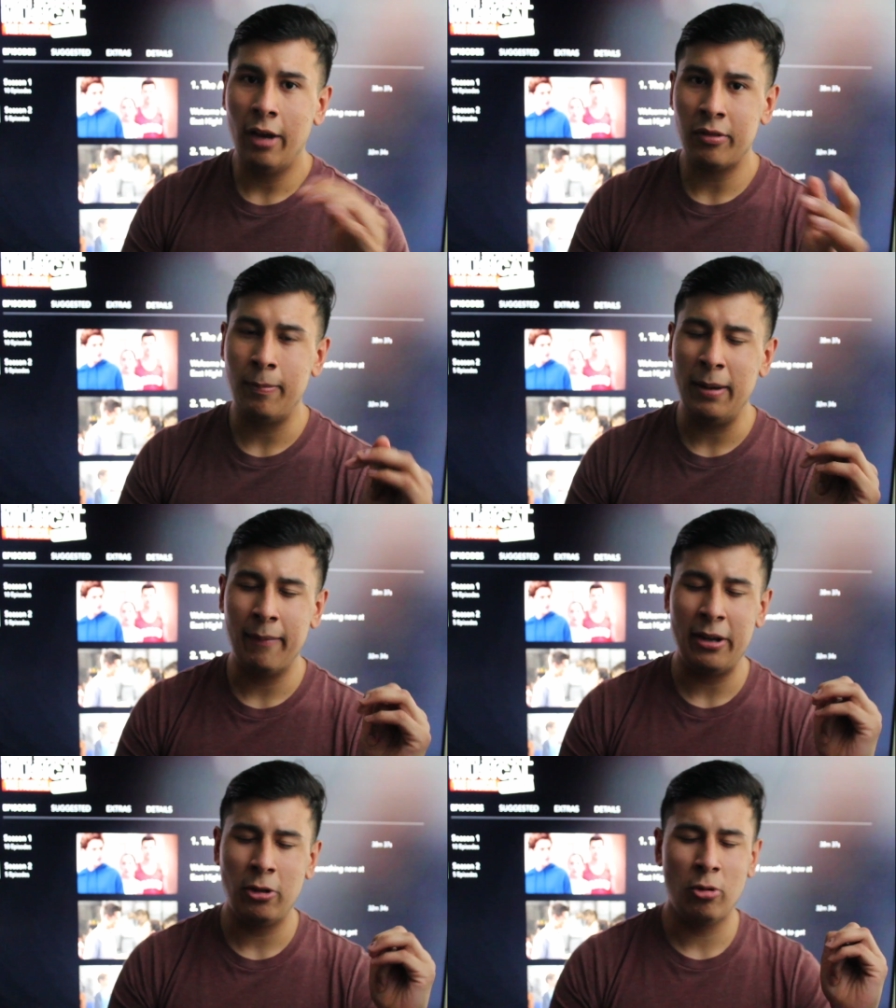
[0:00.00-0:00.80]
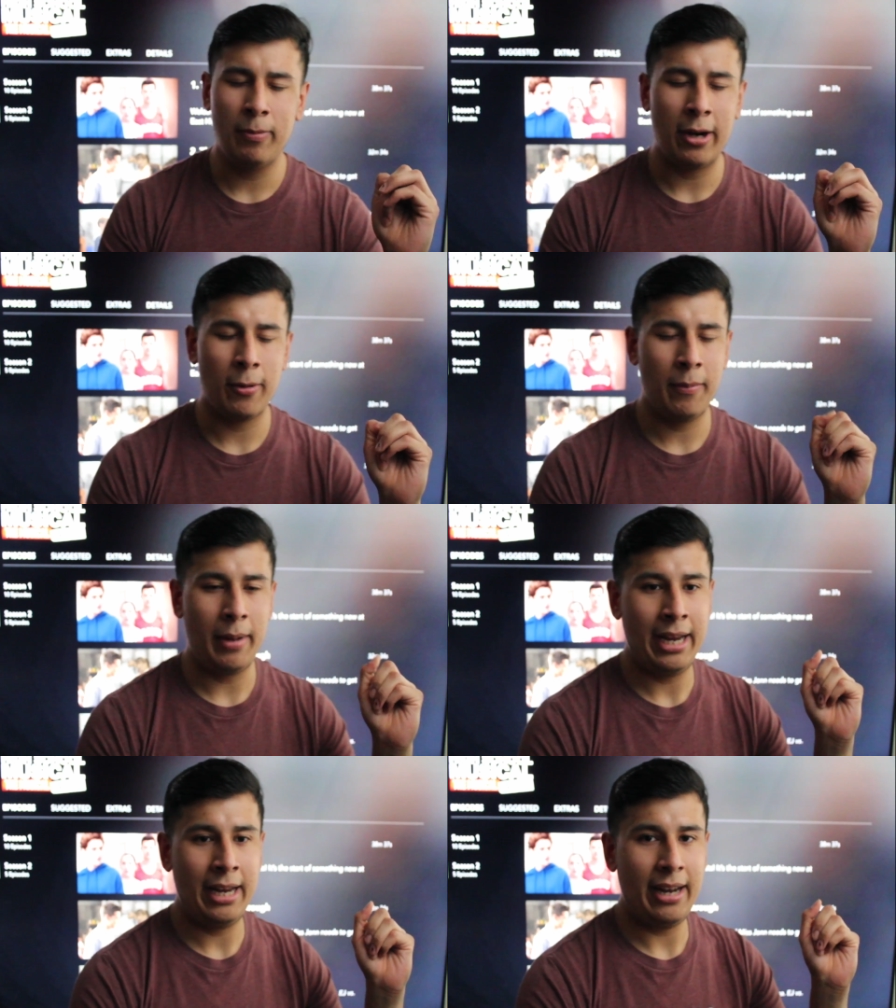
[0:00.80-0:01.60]
us beat up that YouTube algorithm I
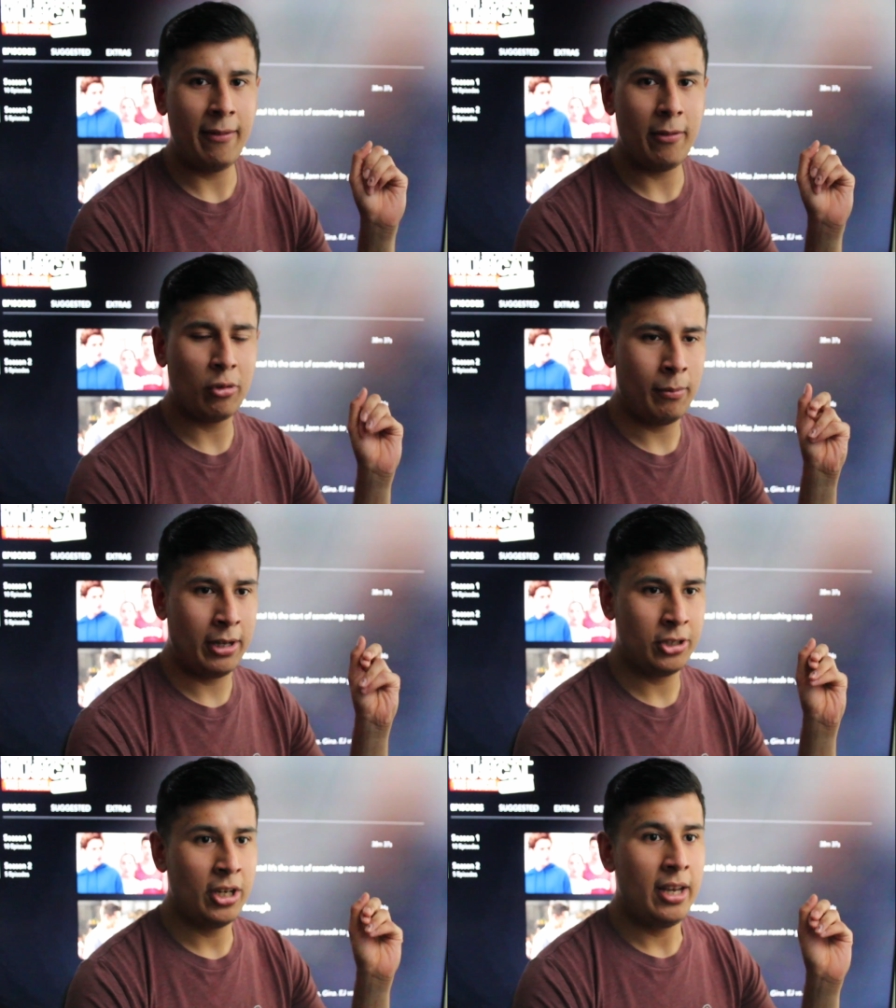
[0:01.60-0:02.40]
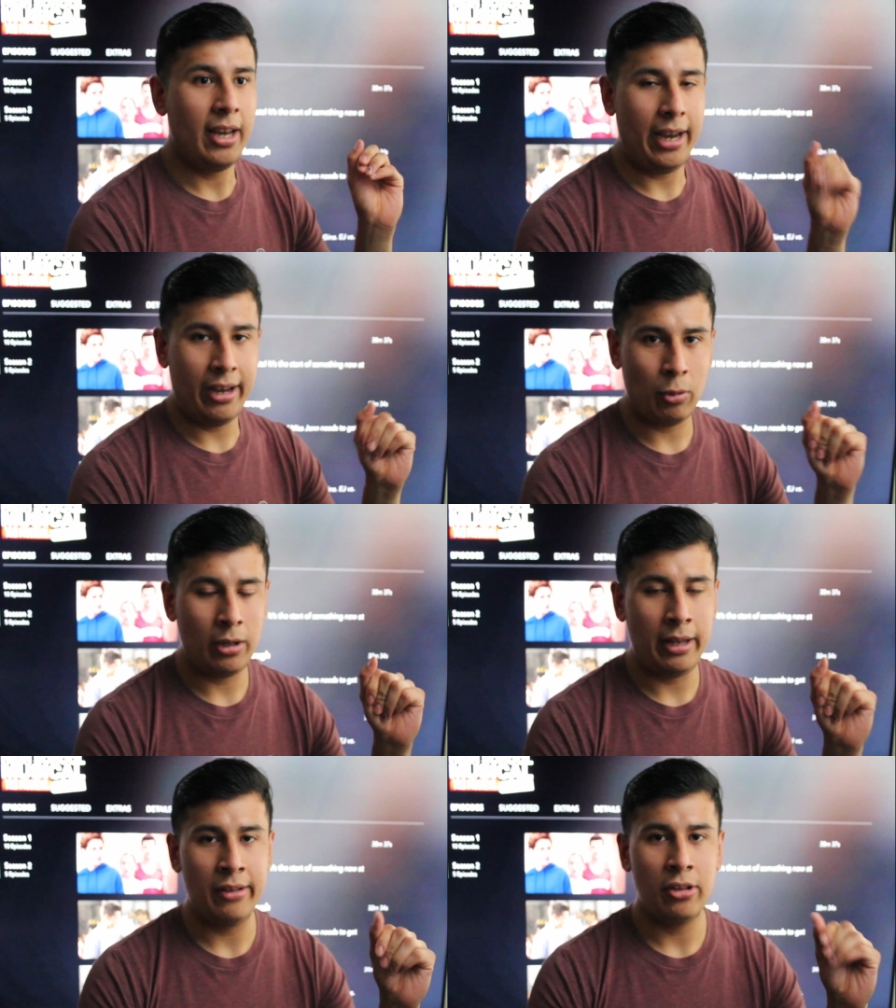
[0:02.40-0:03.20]
hate ever so much, as well
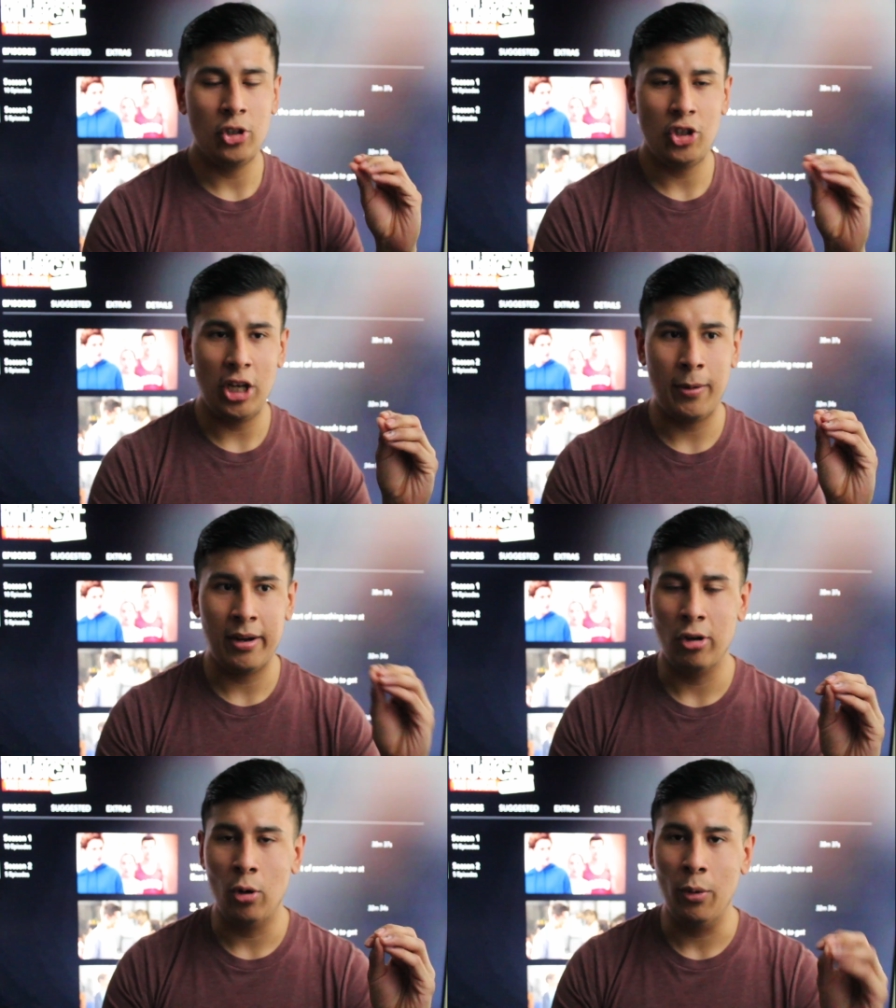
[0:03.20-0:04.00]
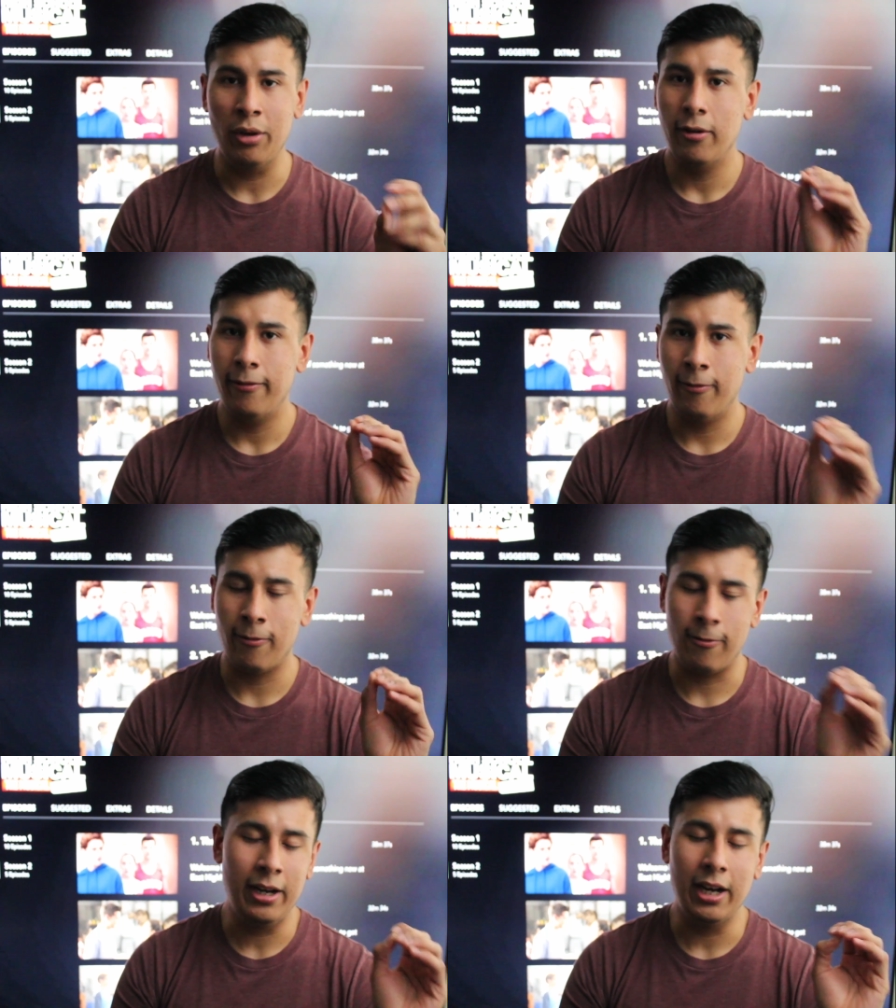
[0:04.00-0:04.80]
as sharing is always for
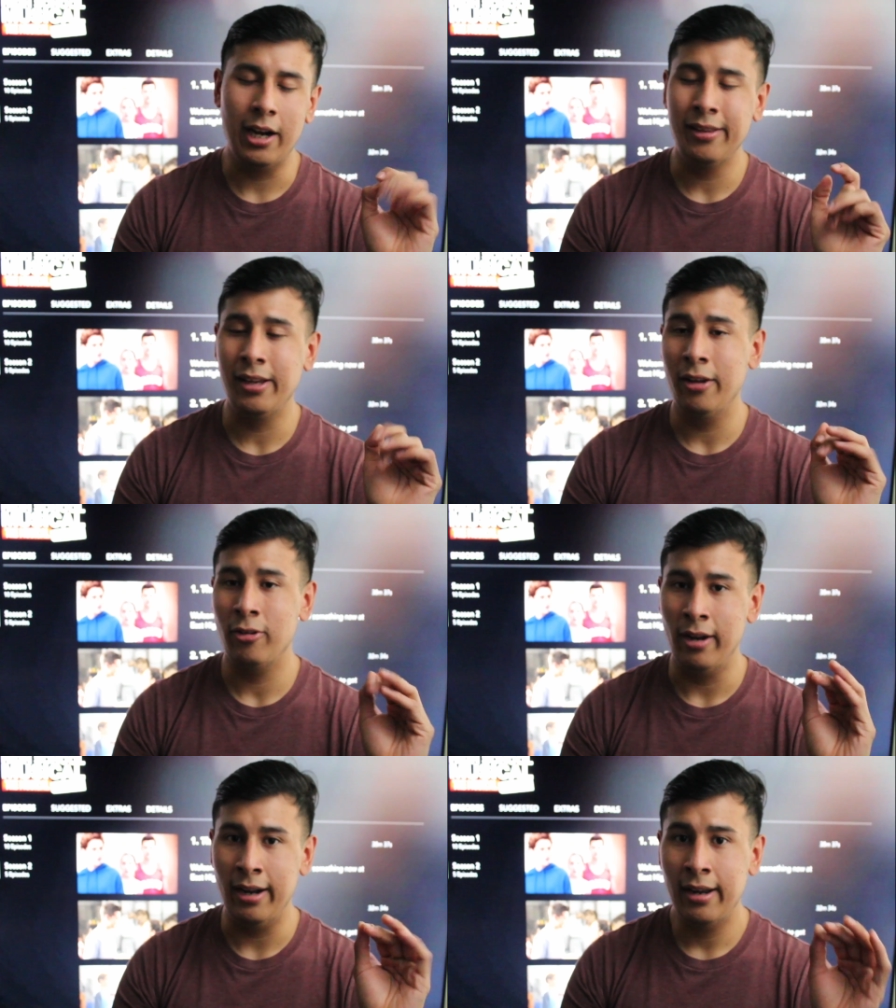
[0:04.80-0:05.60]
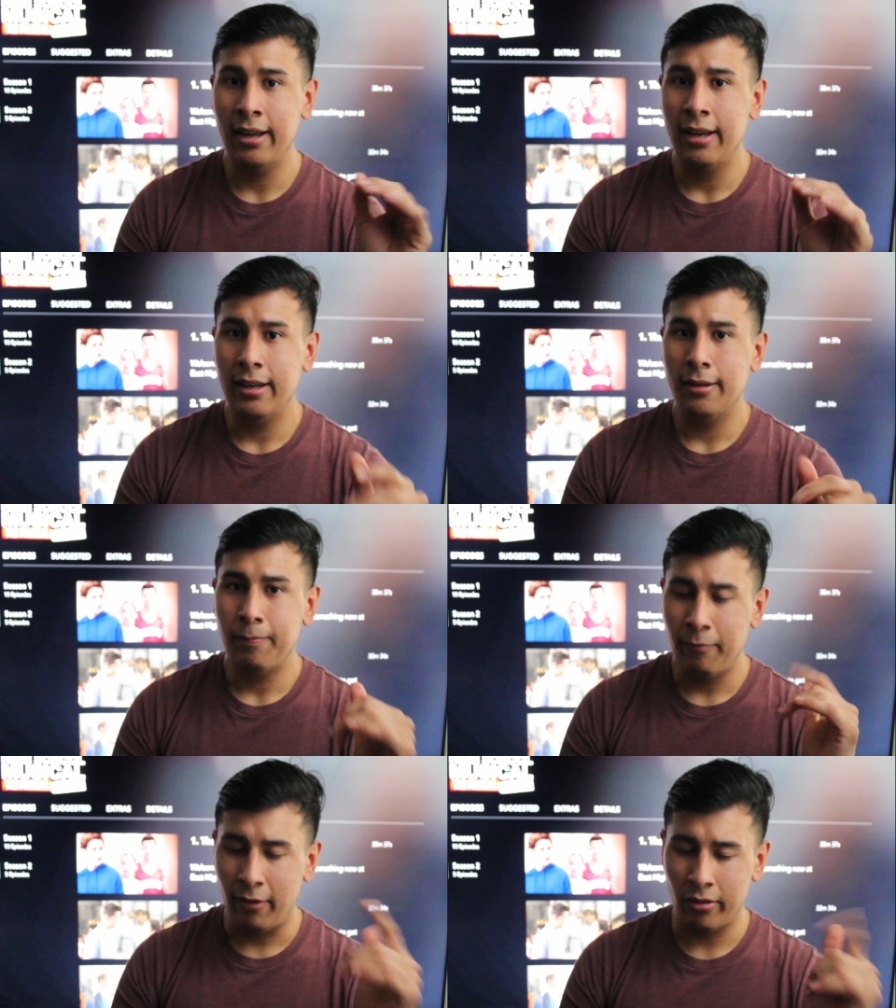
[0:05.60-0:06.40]
free on the internet.
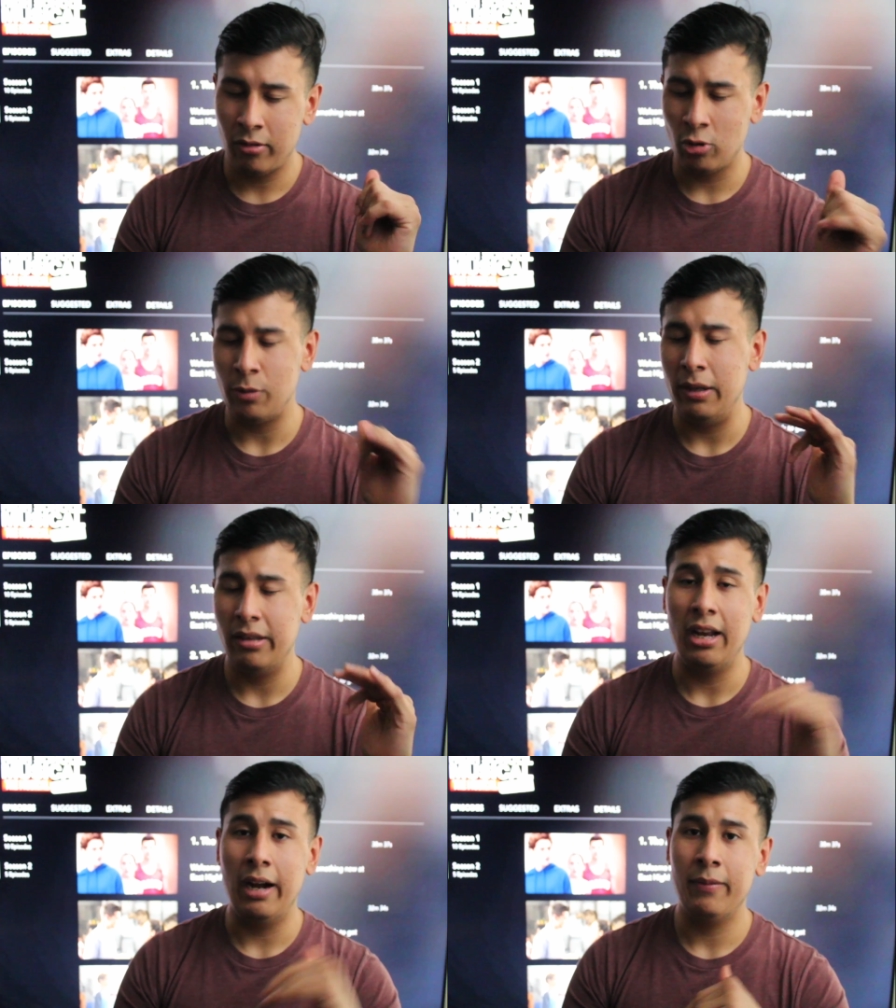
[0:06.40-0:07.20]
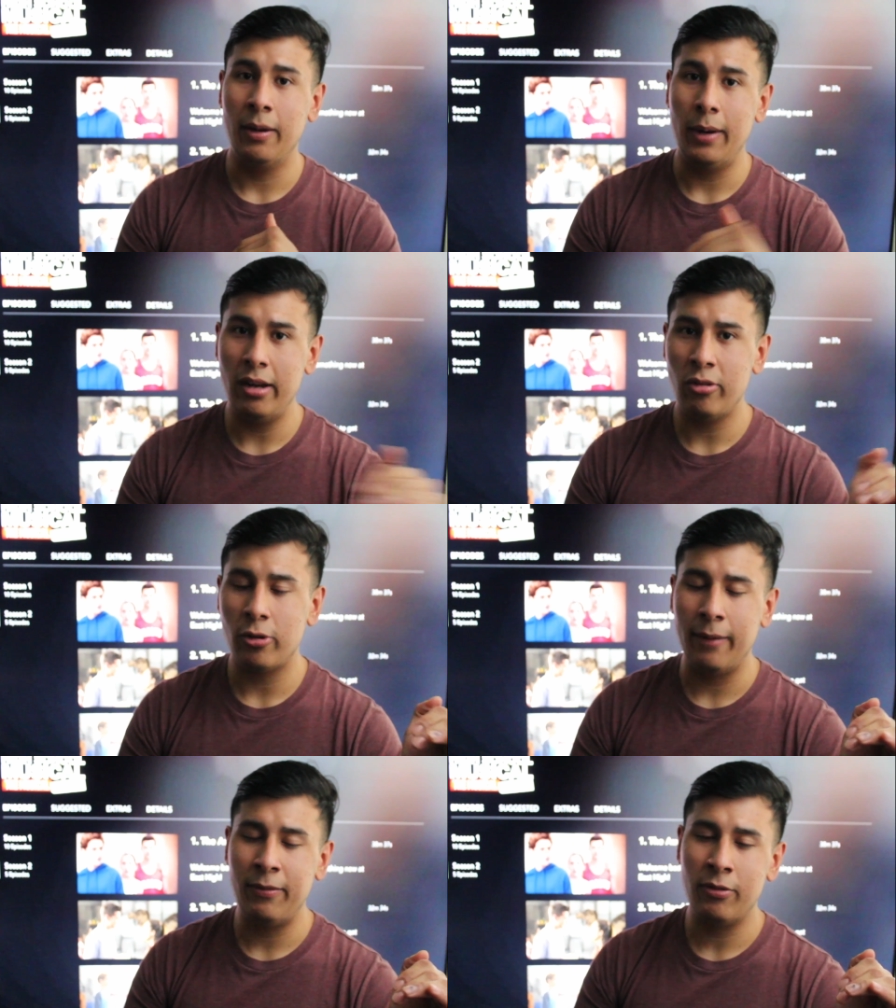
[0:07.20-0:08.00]
Follow us on social media to stay up to date with any sort
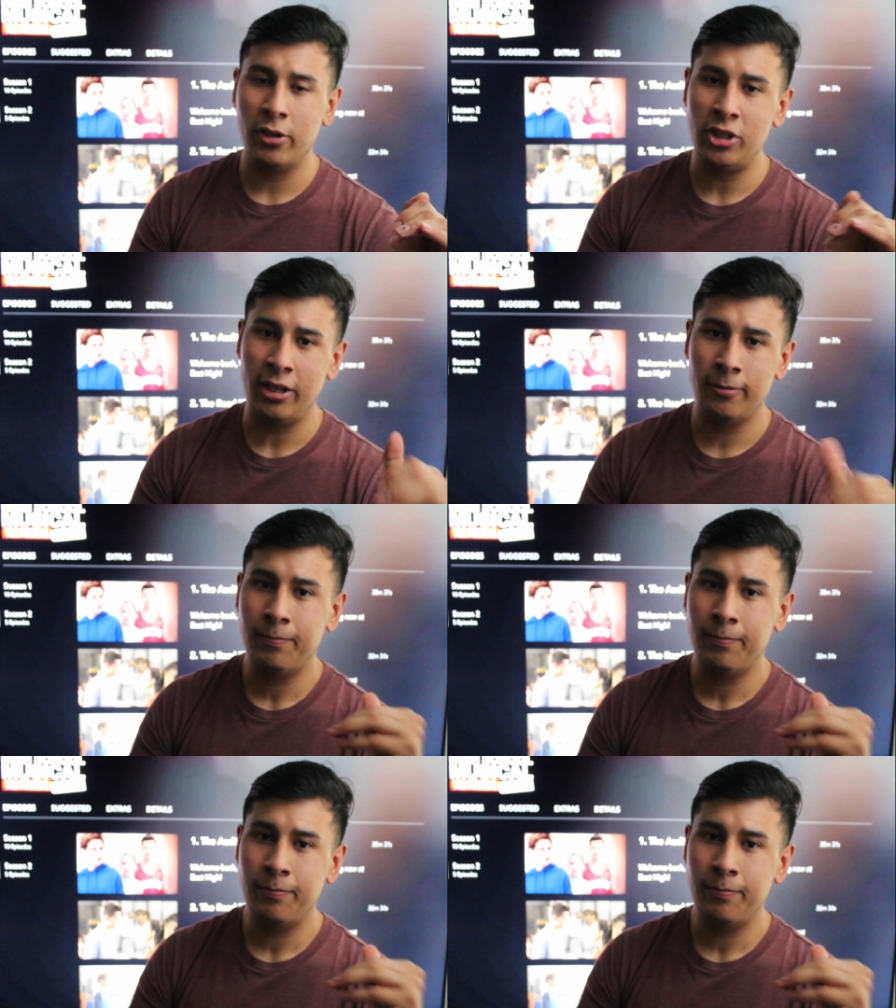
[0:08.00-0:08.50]
of updates for the channel.